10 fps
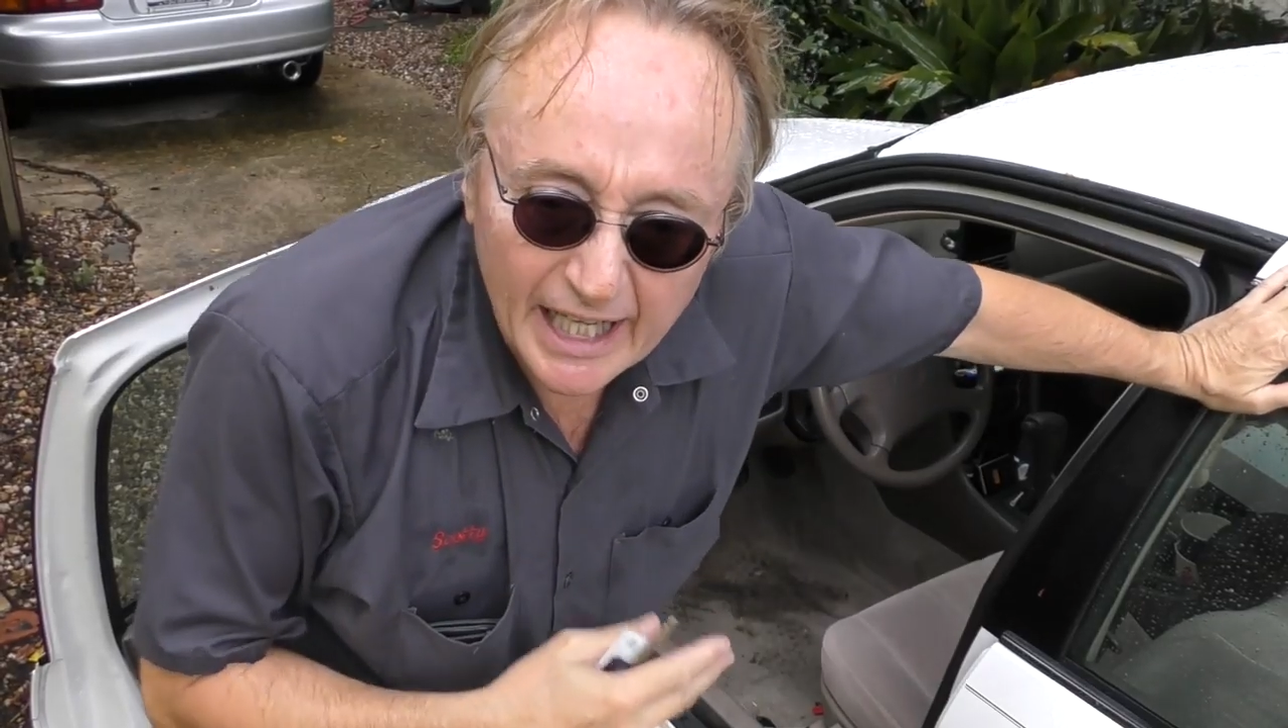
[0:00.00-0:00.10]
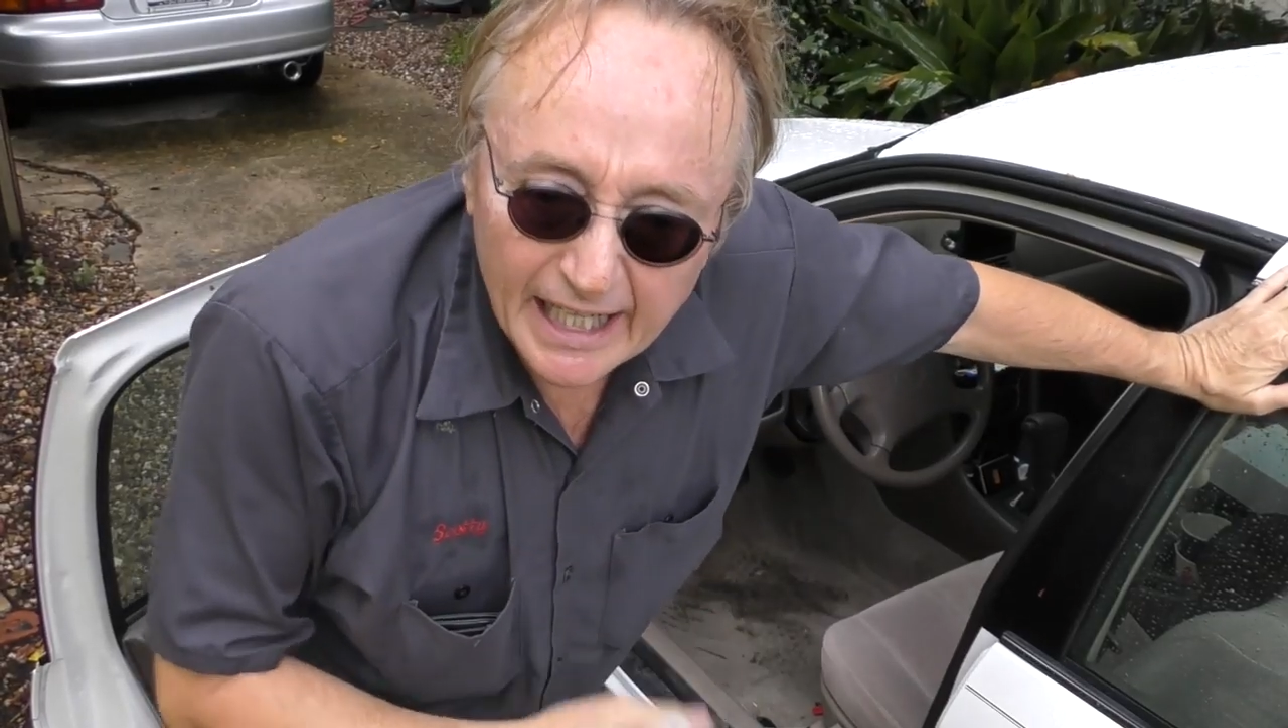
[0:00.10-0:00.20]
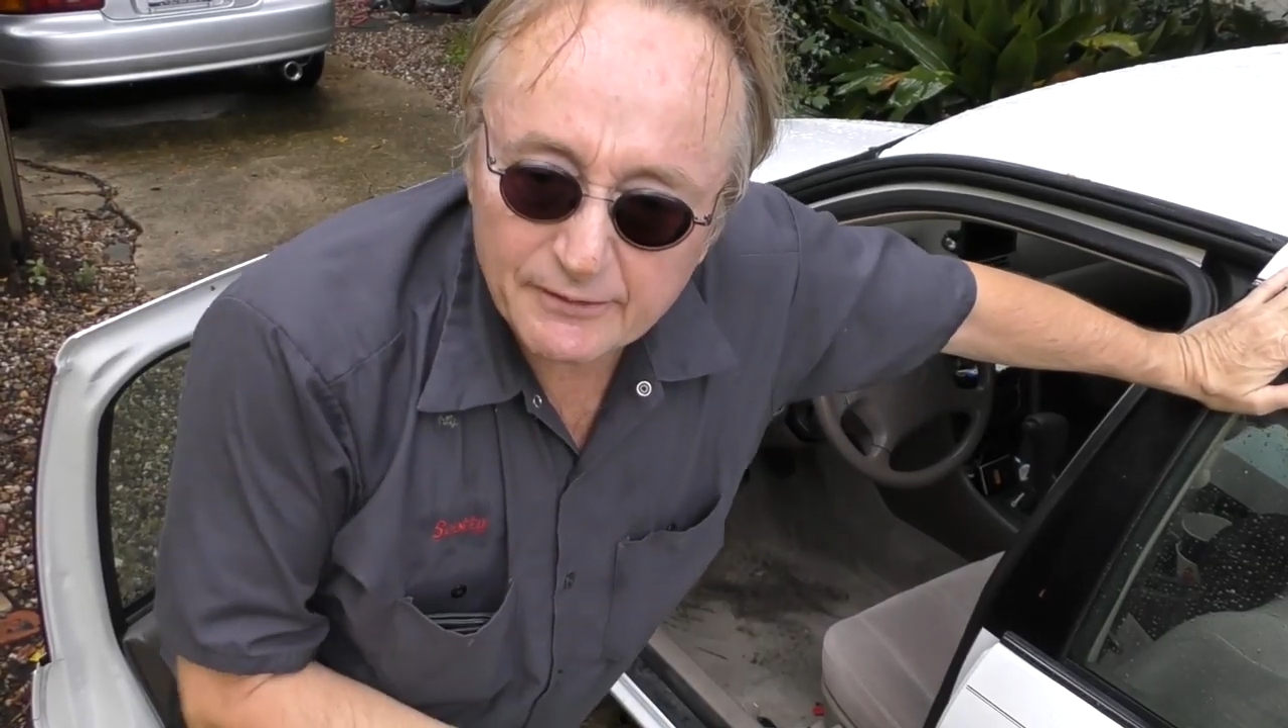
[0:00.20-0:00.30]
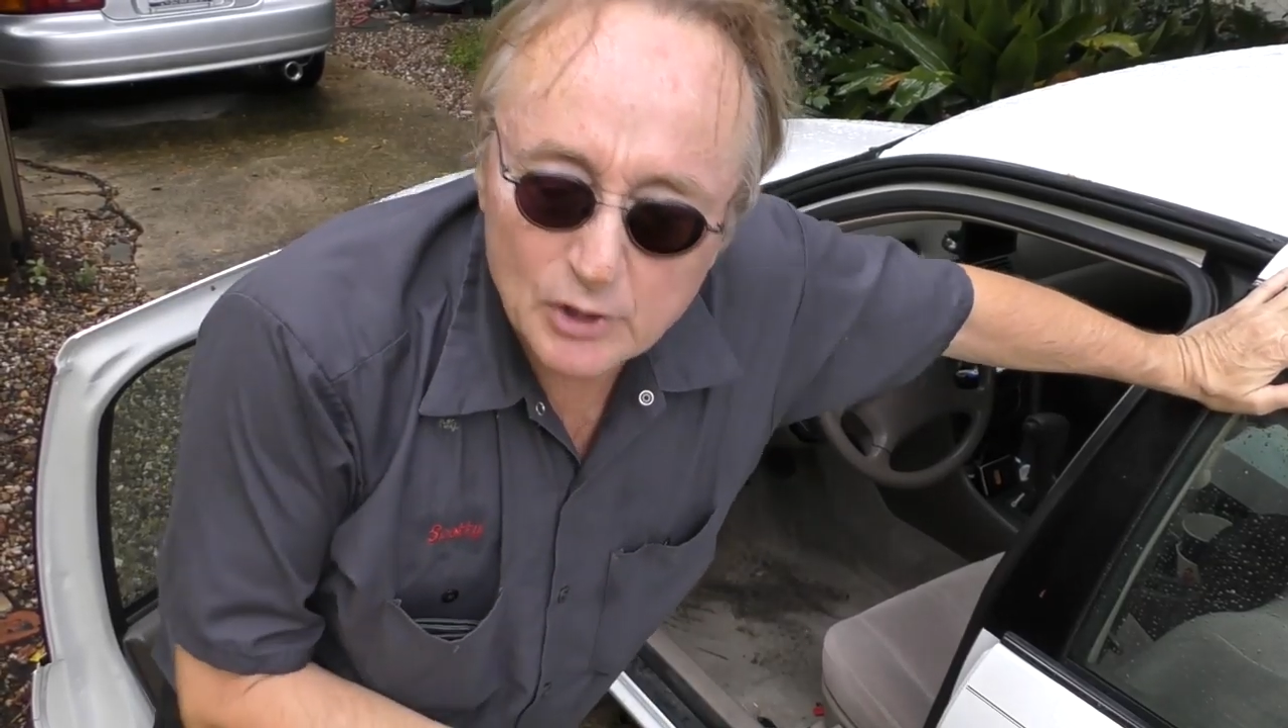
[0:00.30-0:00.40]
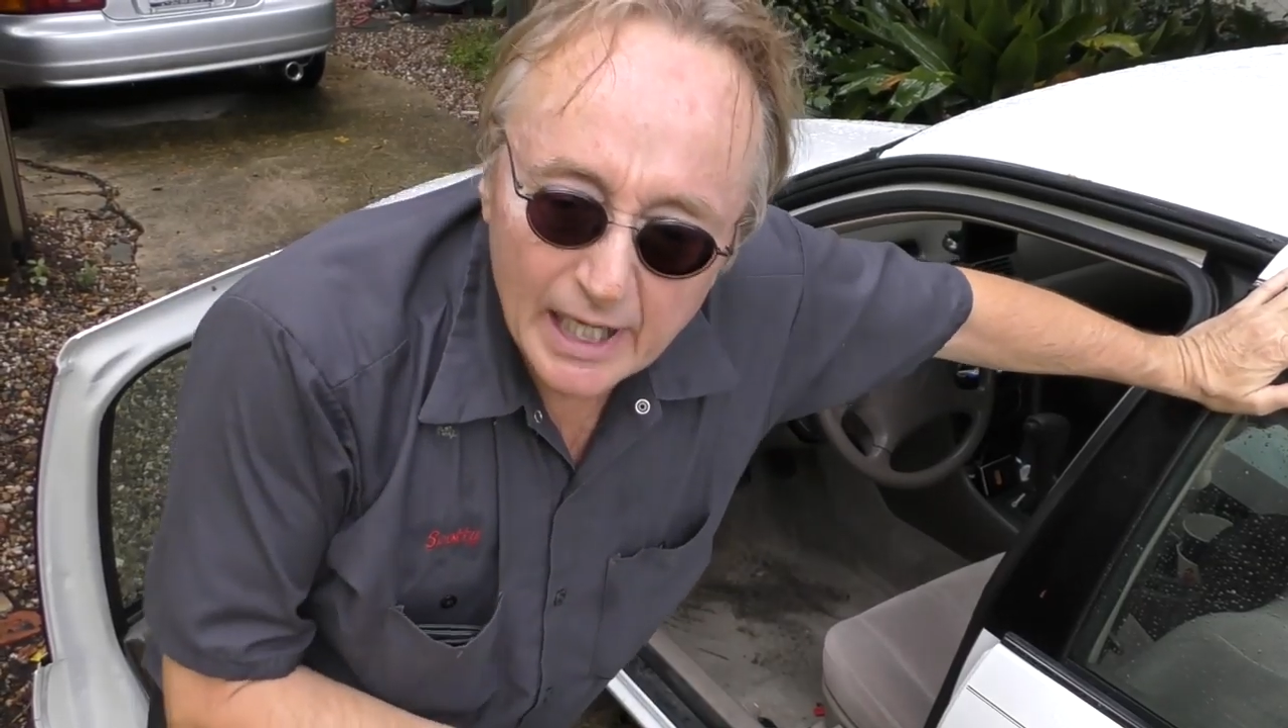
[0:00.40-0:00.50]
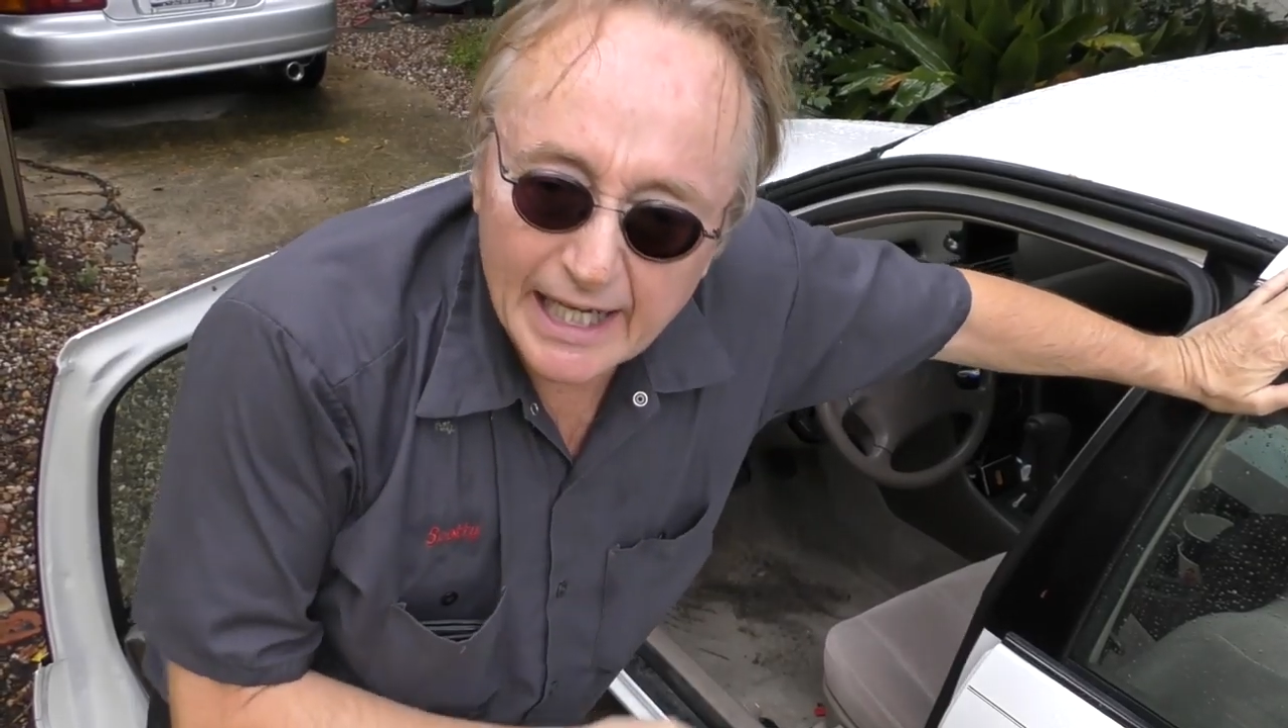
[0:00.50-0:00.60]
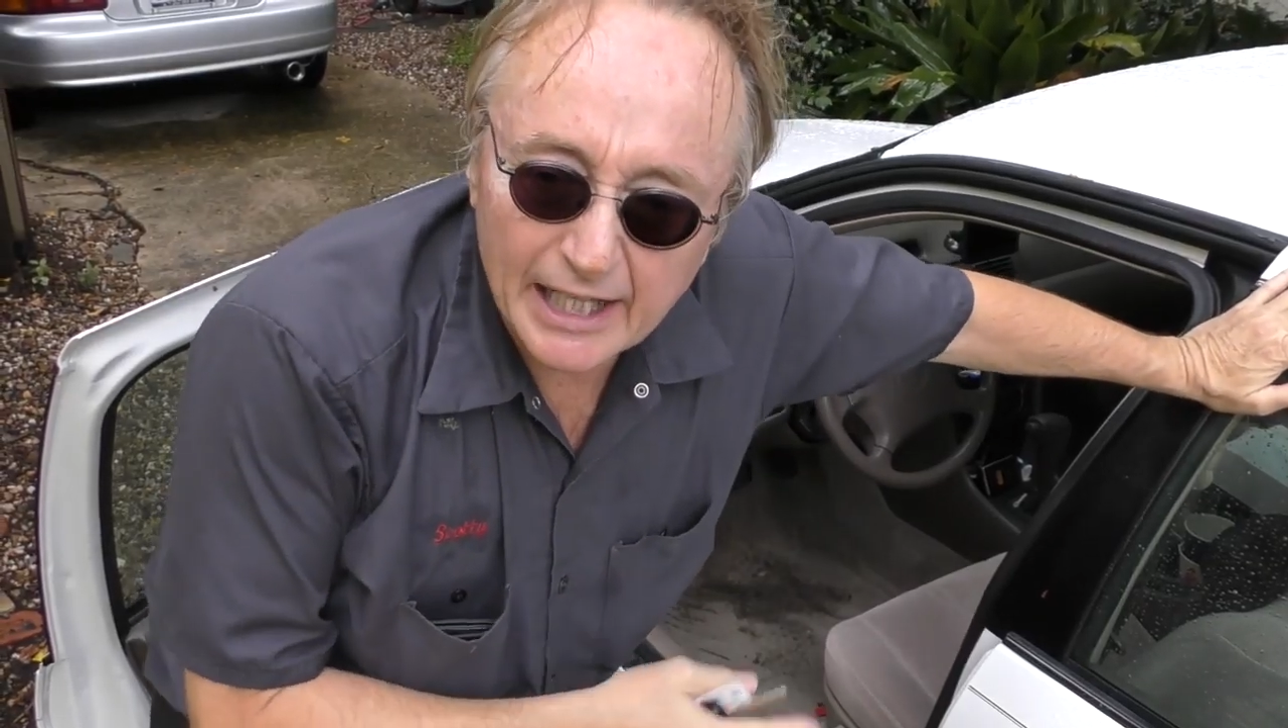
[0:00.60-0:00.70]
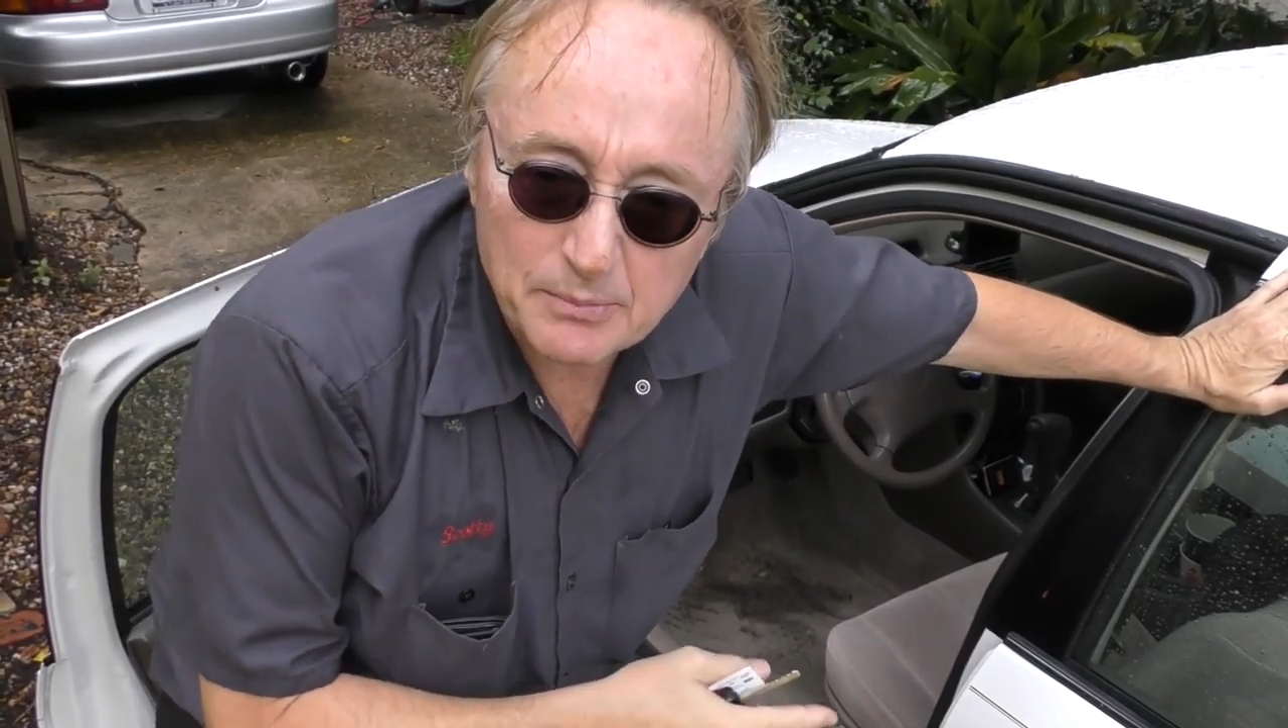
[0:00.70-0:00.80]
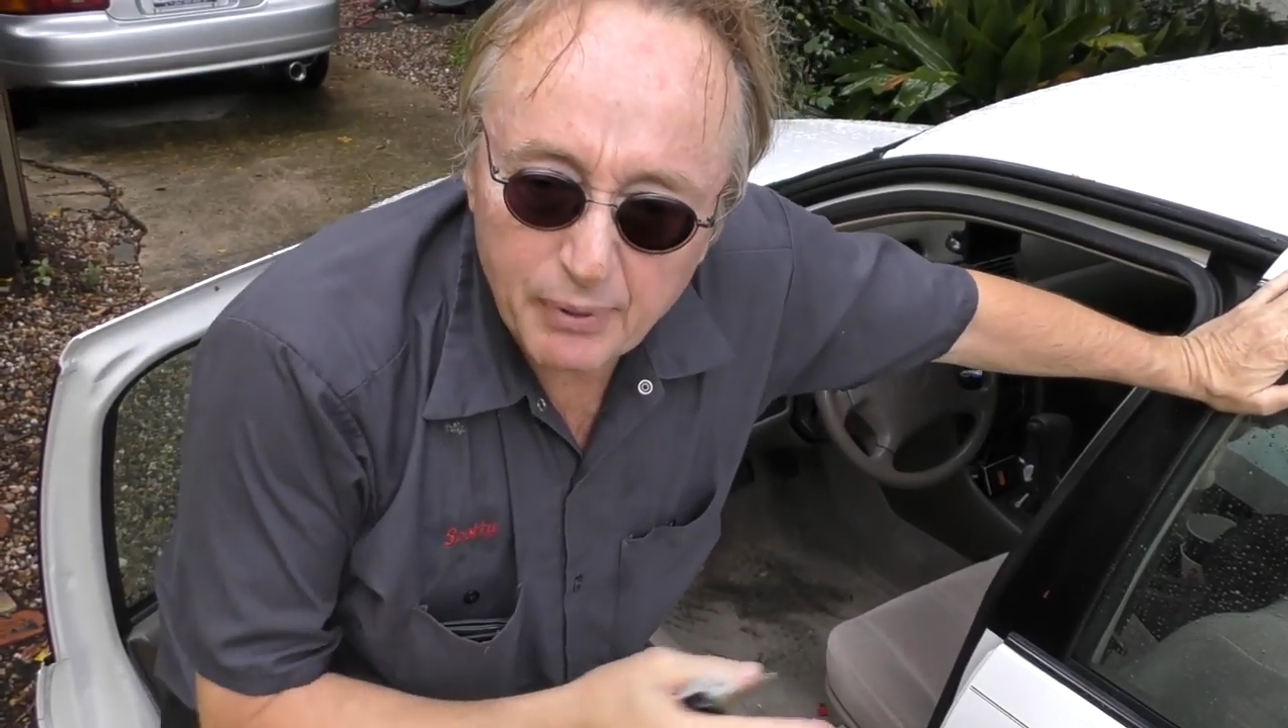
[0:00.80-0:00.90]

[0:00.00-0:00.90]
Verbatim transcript: I've tried out a